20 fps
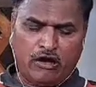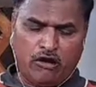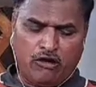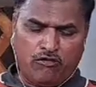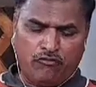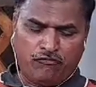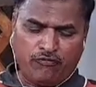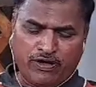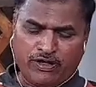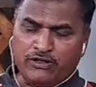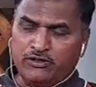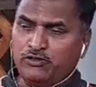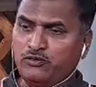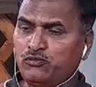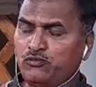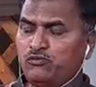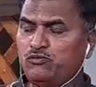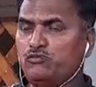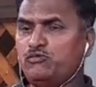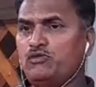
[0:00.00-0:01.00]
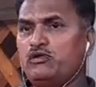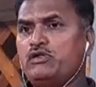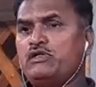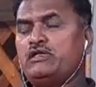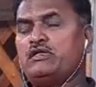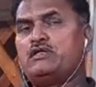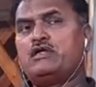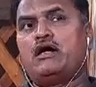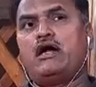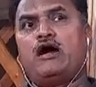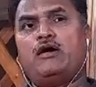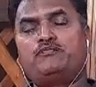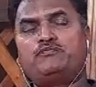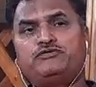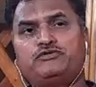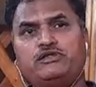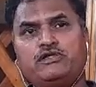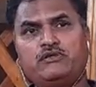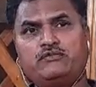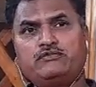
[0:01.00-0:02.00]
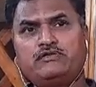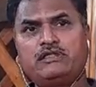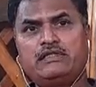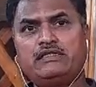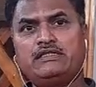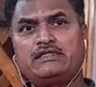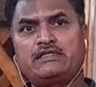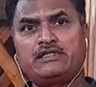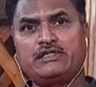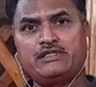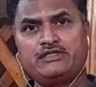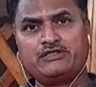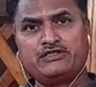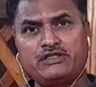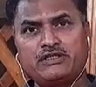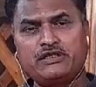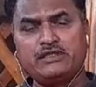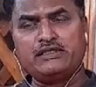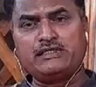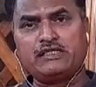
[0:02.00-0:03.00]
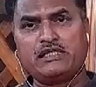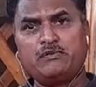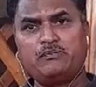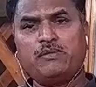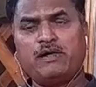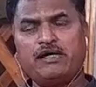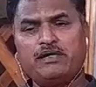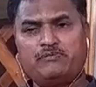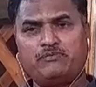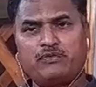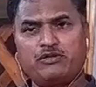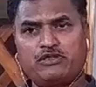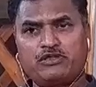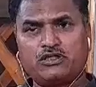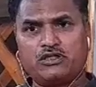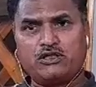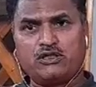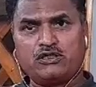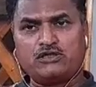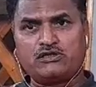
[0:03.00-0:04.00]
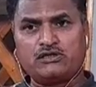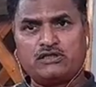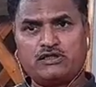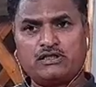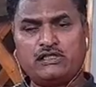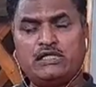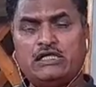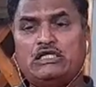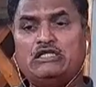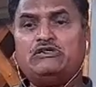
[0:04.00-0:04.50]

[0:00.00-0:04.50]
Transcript: When you observe the literature written by a particular author,